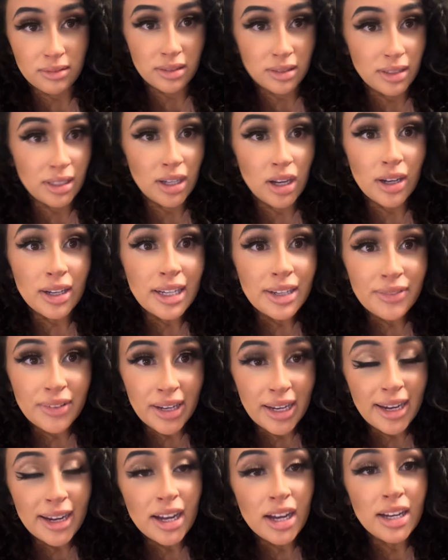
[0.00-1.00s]
he couldn't
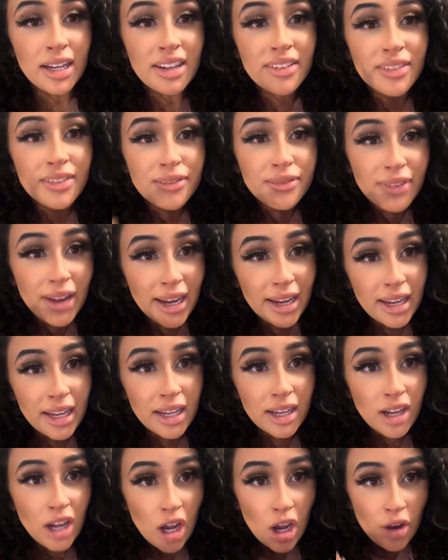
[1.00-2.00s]
even he couldn't even fake
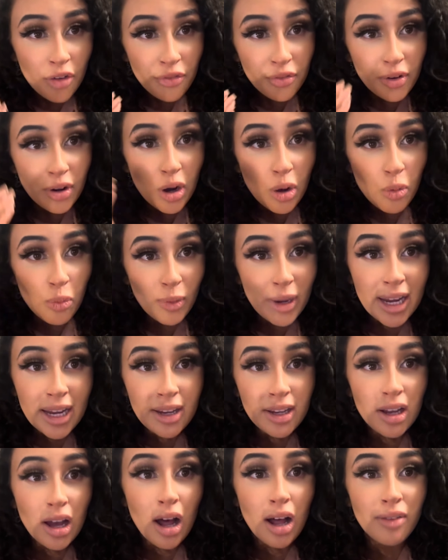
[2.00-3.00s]
it for a
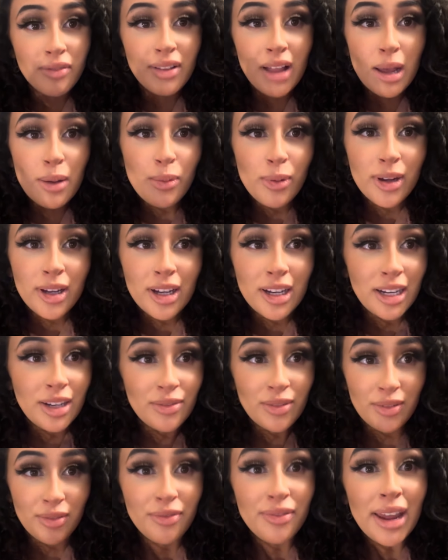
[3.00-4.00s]
week, y'all. Flyboi couldn't
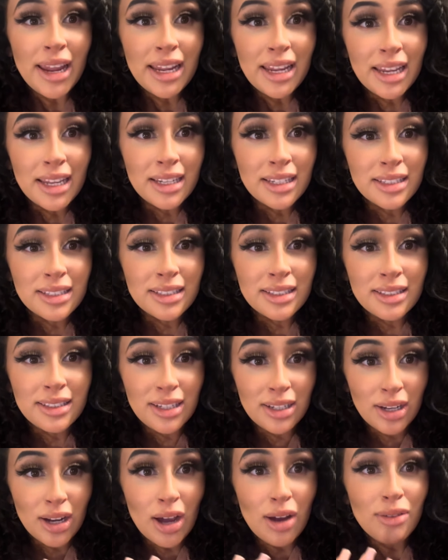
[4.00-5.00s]
even fake it,
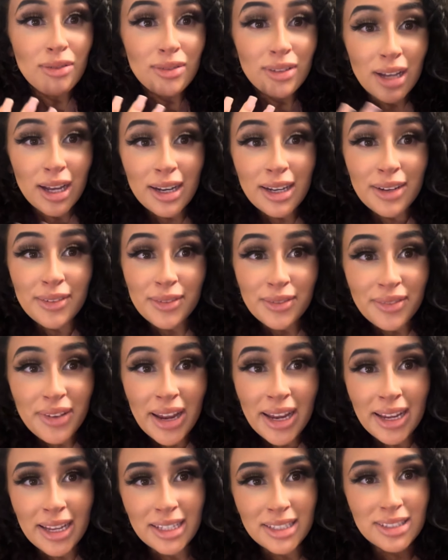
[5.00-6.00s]
you know? Couldn't even
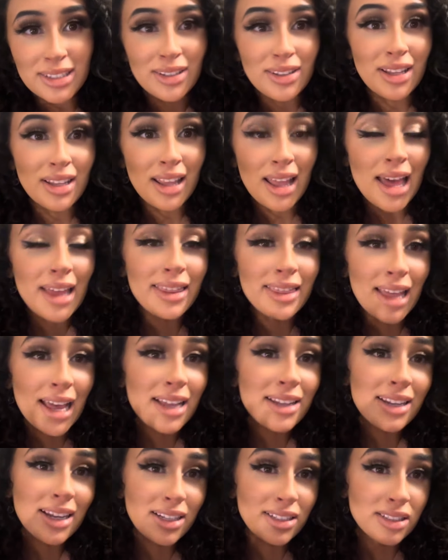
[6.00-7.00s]
fake it. So that
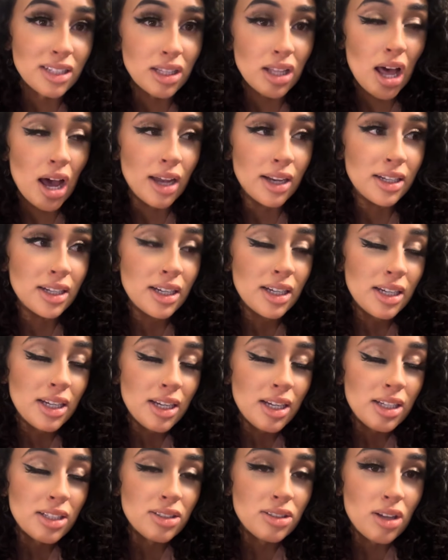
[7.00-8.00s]
that tells a lot.
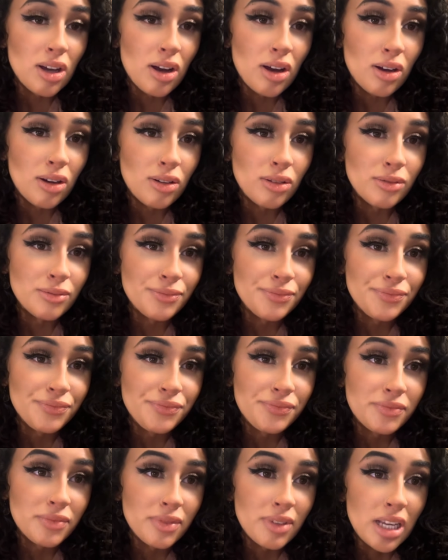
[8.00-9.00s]
So
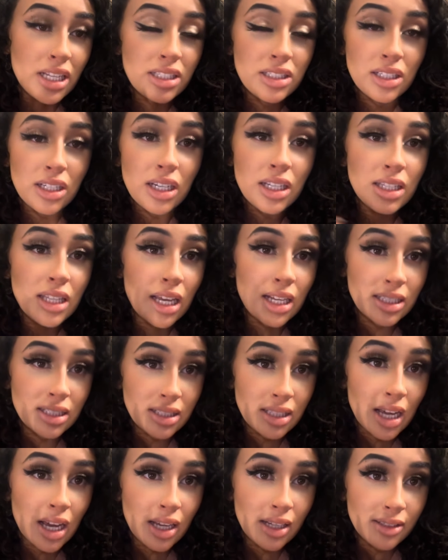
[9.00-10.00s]
it's good that it's
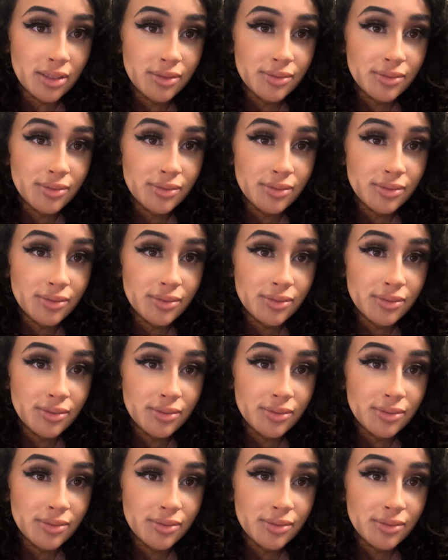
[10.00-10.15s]
done.